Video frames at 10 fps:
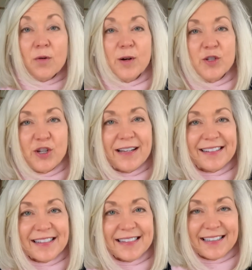where
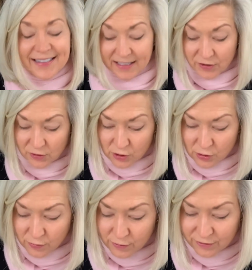Jesus says this,
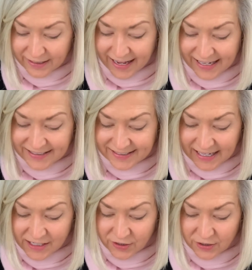Truly, I
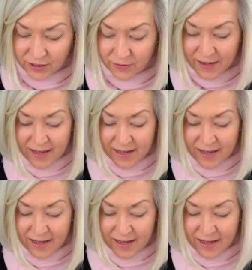say to you,